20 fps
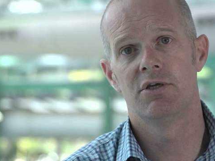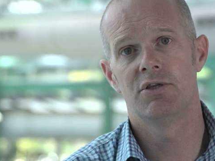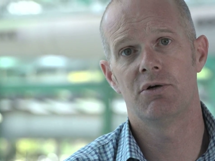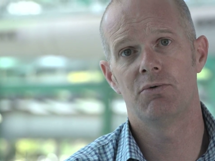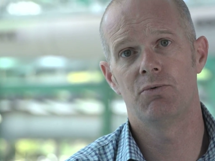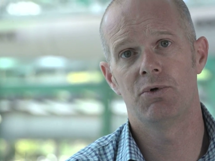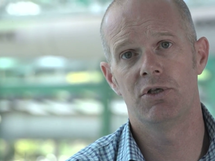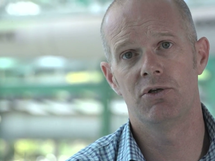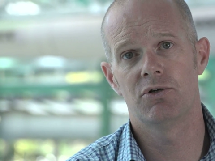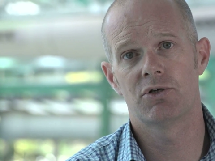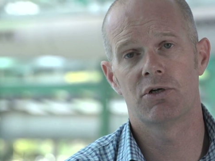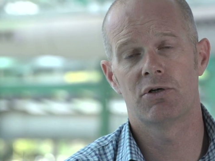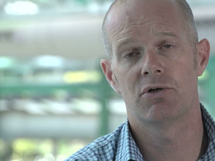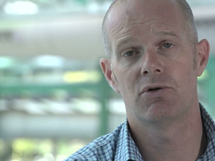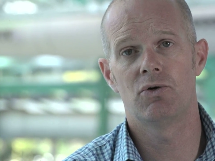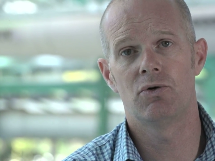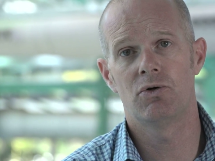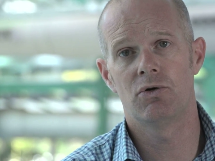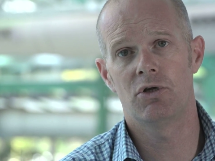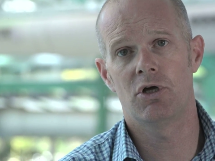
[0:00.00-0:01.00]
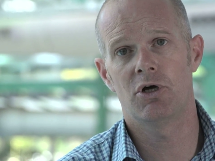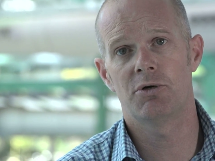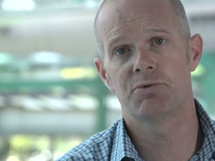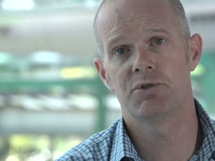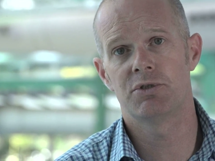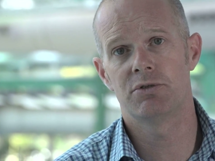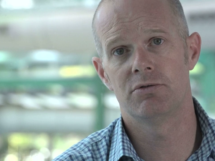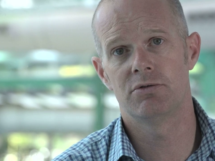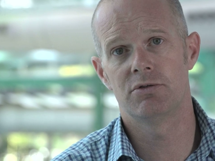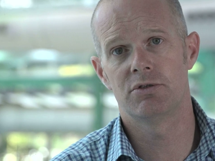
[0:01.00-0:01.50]
that we look at all
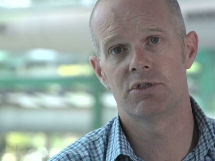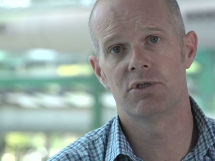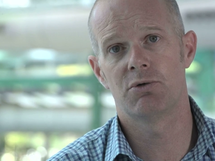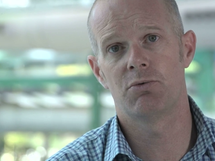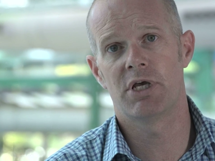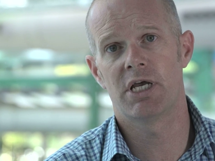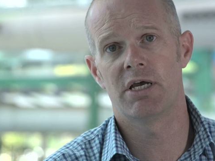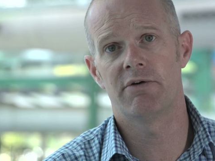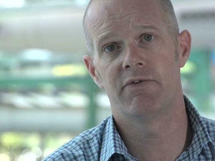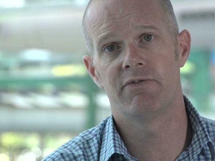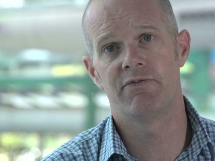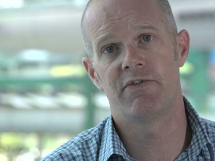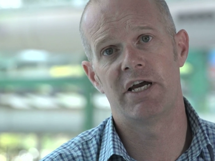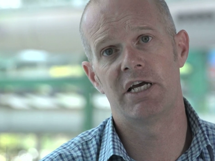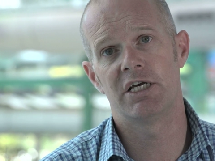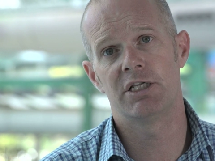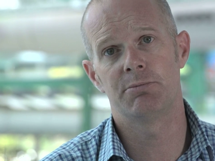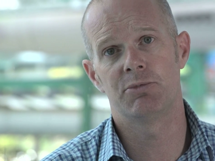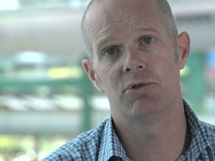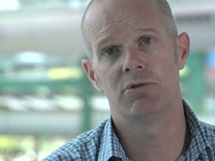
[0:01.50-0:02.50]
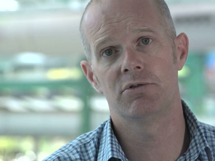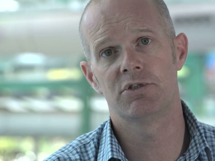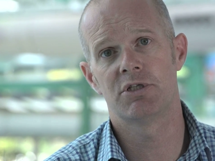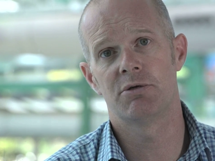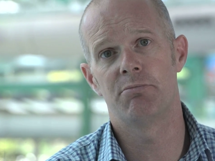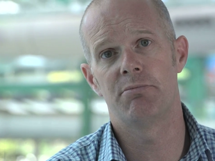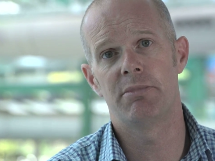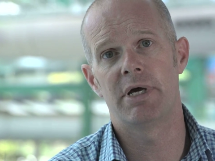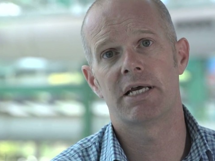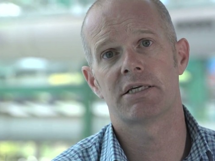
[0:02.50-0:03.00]
options that we have available
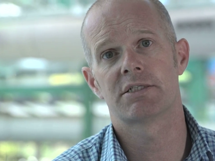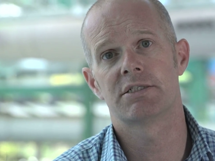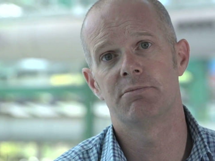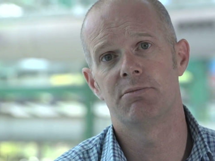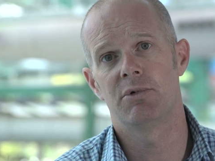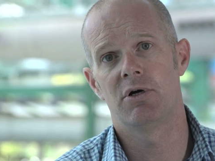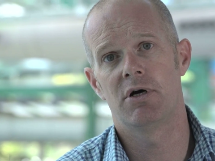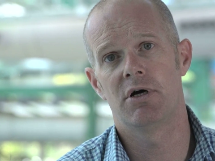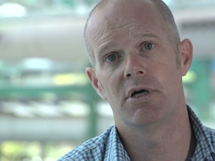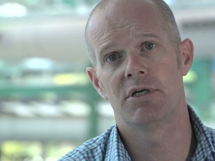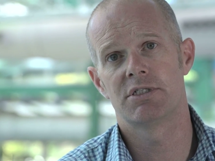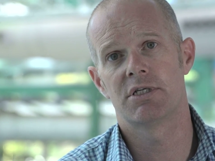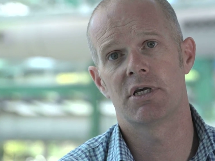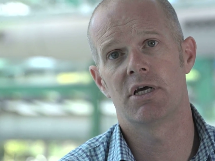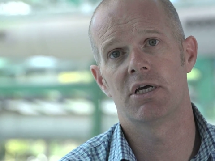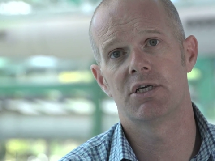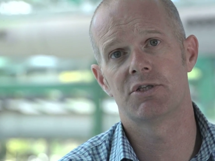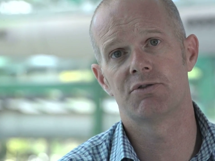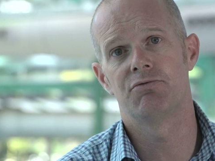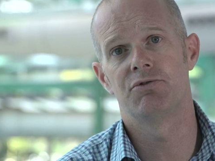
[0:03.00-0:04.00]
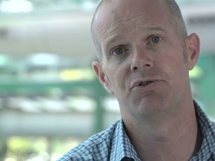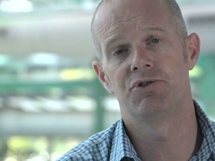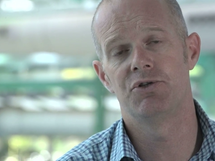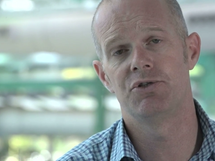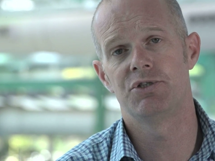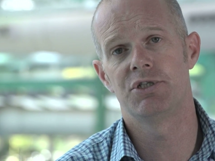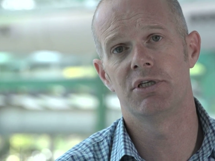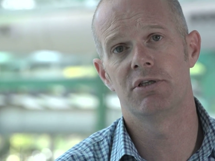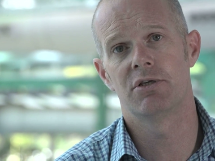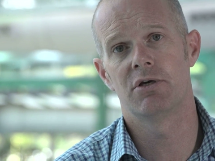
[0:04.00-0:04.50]
to maximise us
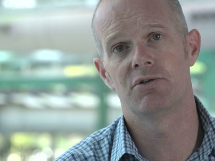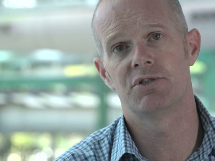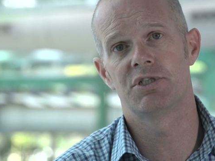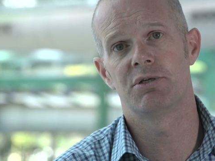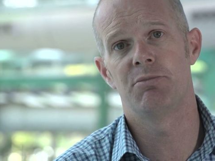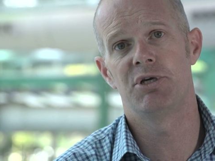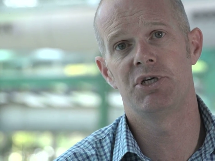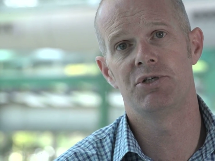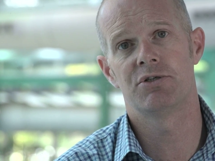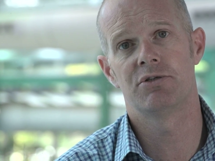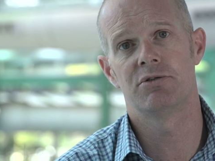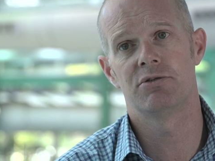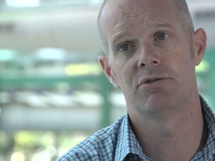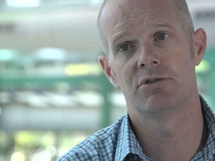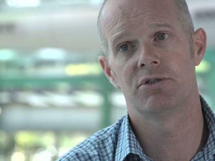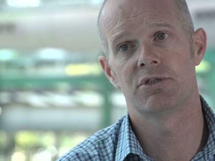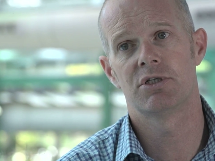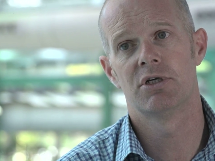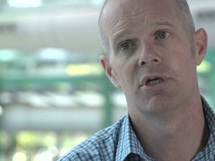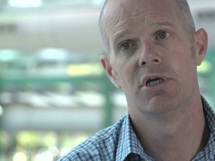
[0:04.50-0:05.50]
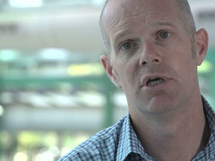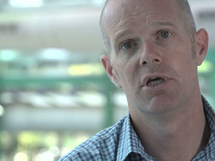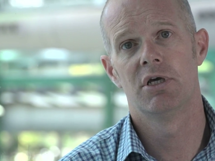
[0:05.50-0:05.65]
reducing those emissions